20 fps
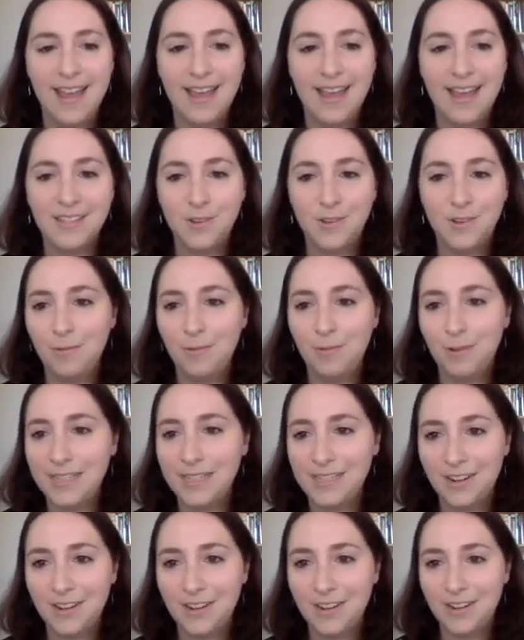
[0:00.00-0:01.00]
And so I
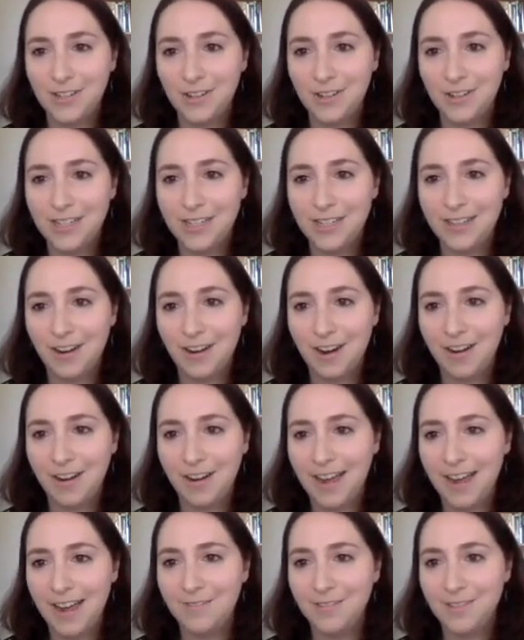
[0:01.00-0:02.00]
really started searching their
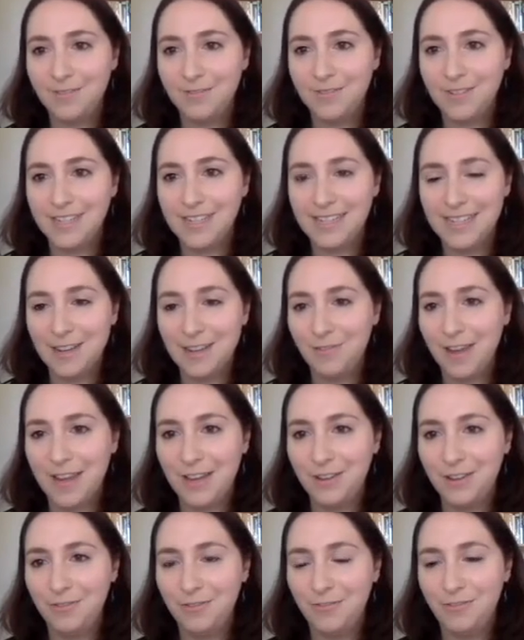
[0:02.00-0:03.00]
archives to see
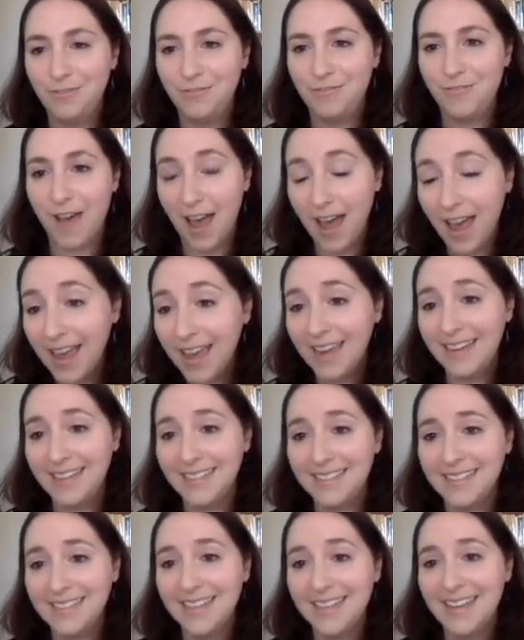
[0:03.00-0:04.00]
if I could
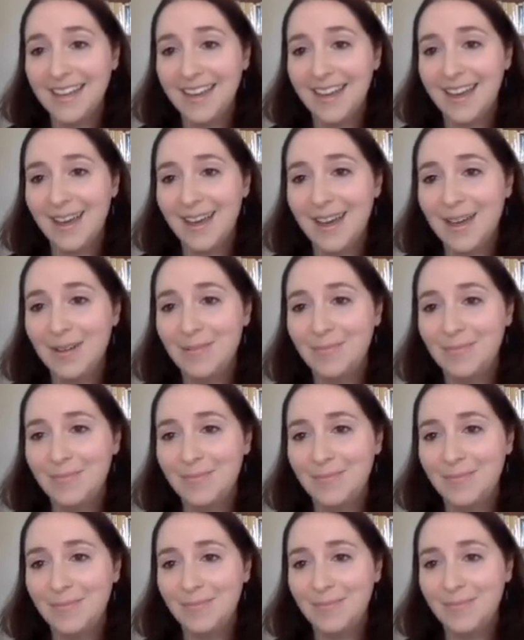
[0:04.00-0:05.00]
find
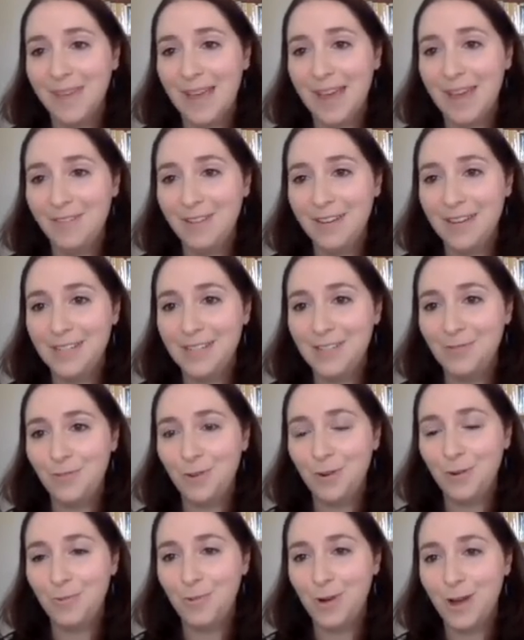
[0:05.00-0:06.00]
um, evidence
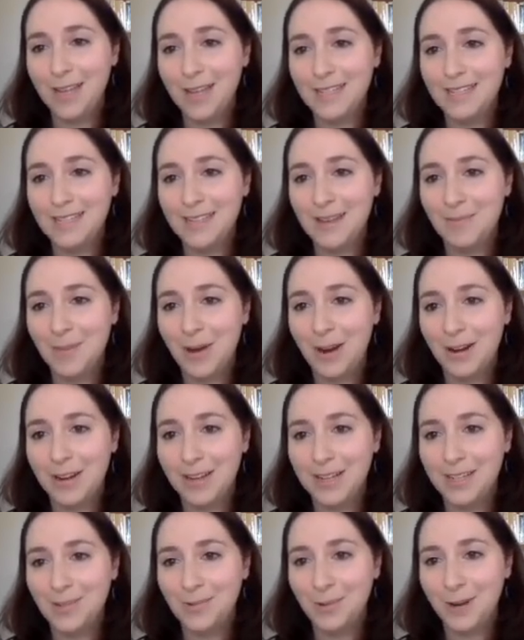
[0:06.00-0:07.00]
for what some
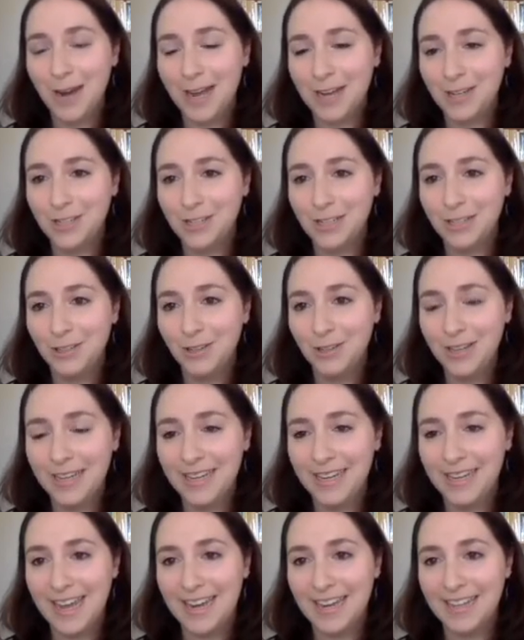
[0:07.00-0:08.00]
artists were actually
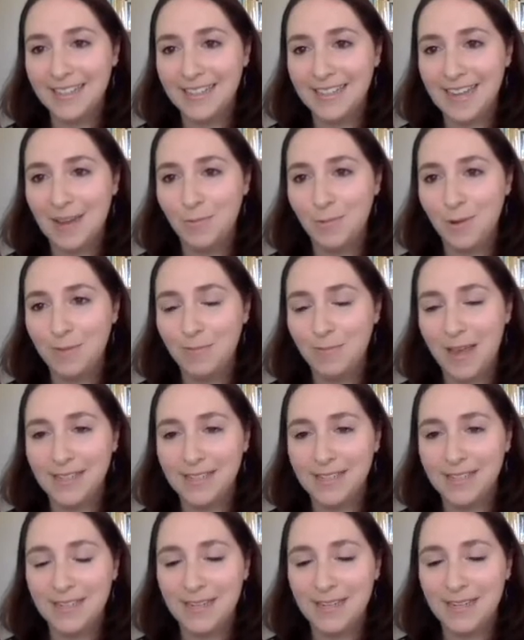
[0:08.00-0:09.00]
looking at at the time, what
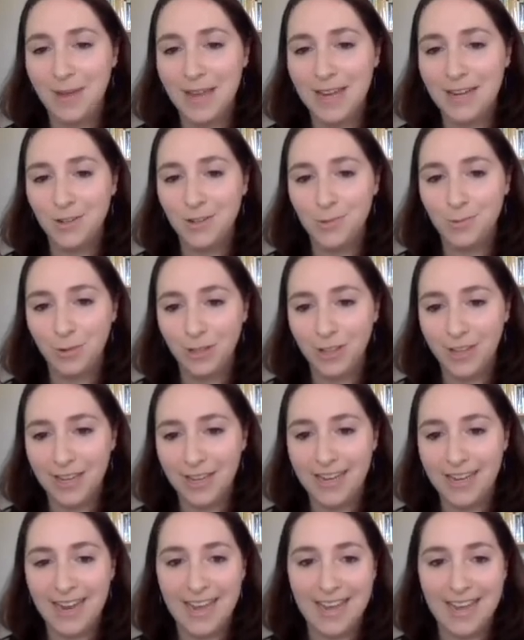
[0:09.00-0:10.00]
Palestinian painters were
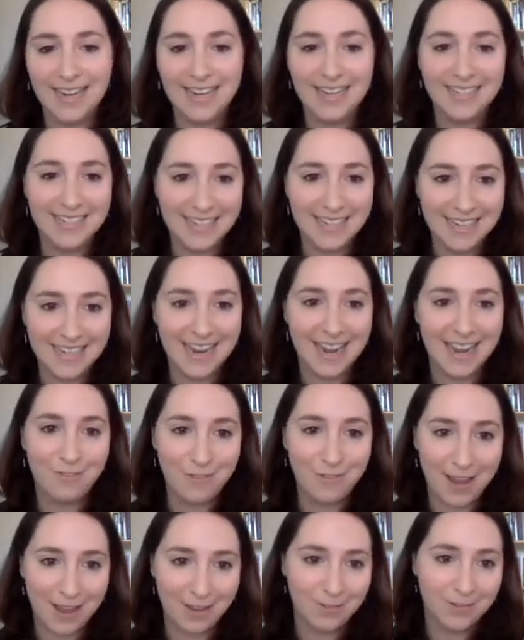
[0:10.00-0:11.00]
looking at. And indeed, I
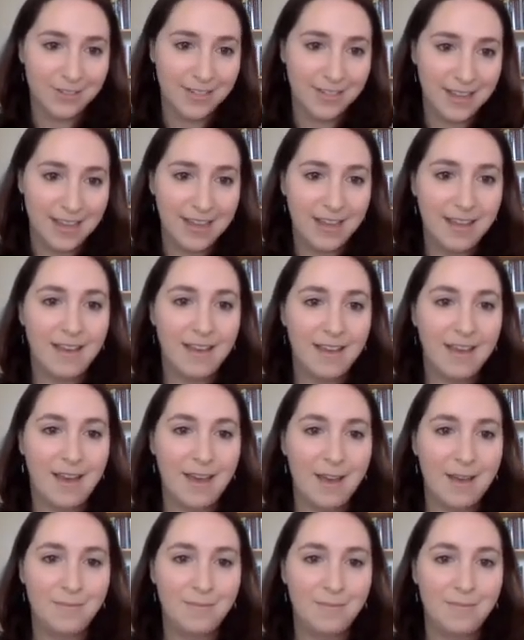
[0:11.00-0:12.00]
found
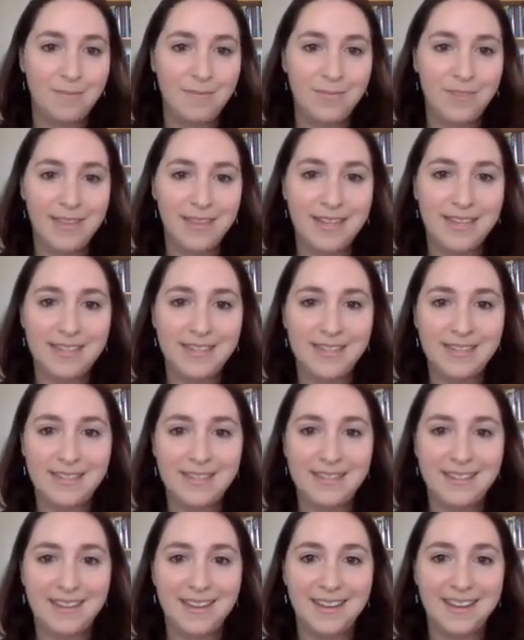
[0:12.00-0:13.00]
um,
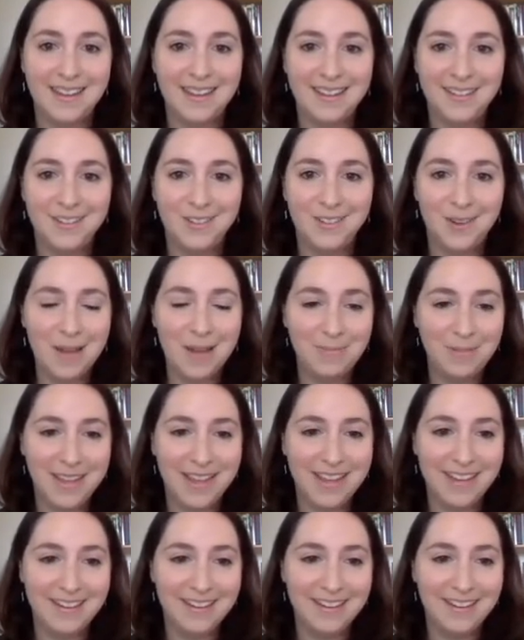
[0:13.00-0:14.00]
this uh, dry
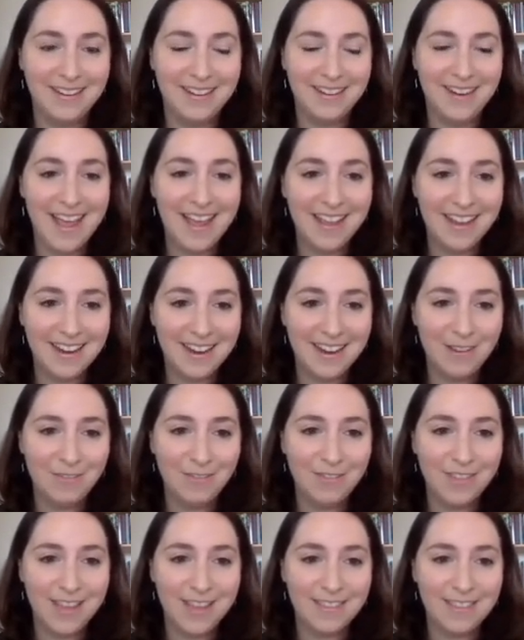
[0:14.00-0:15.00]
plate
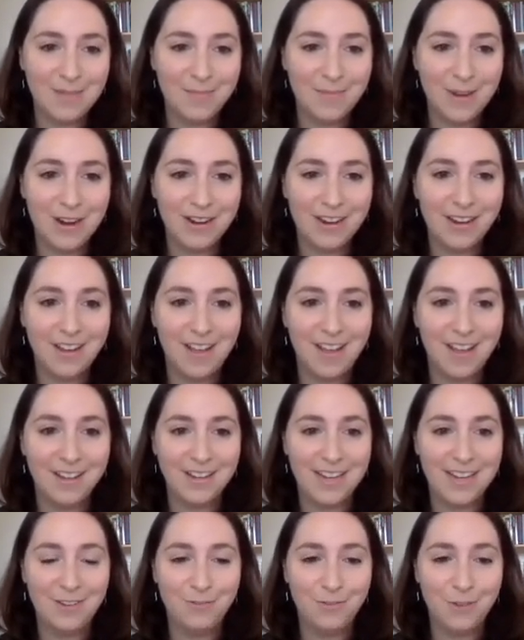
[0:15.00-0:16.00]
negative that the American
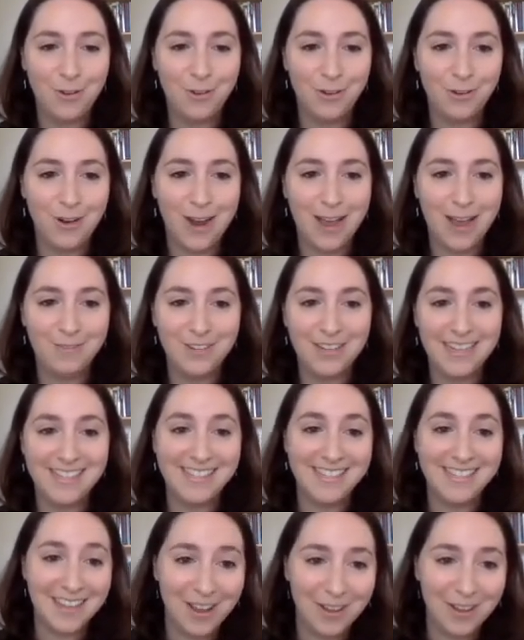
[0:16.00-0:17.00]
colony had photographed
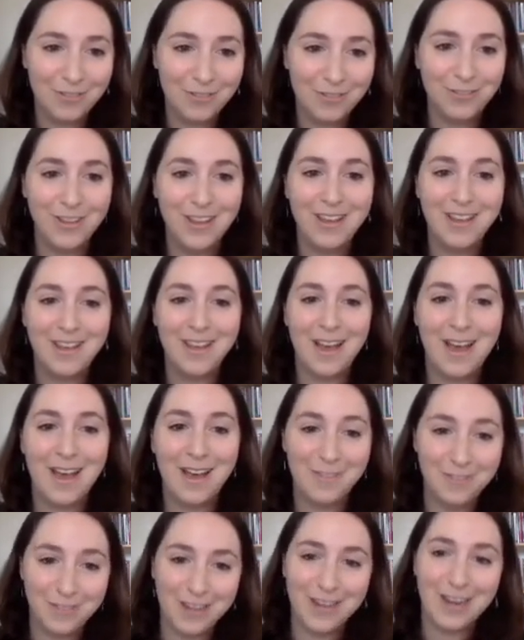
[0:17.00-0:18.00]
itself yeah
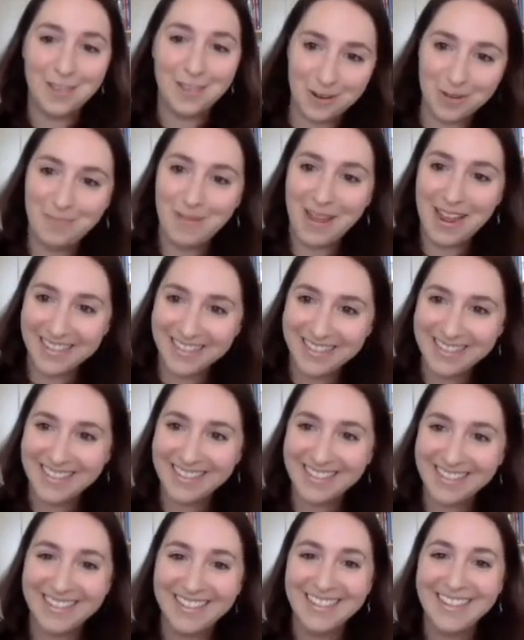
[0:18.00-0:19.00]
of another
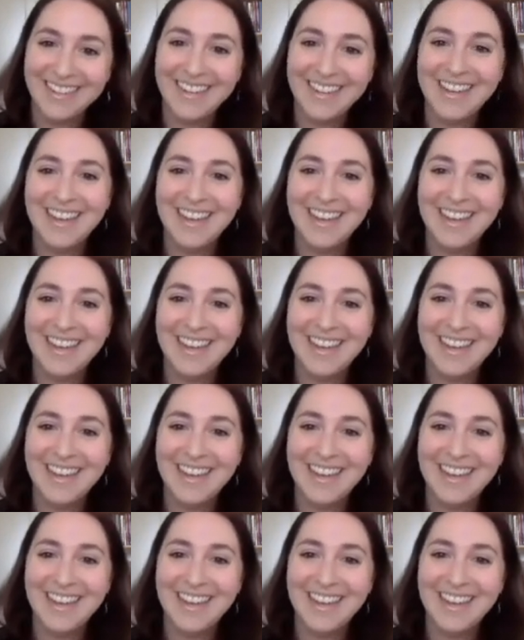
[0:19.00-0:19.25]
painting.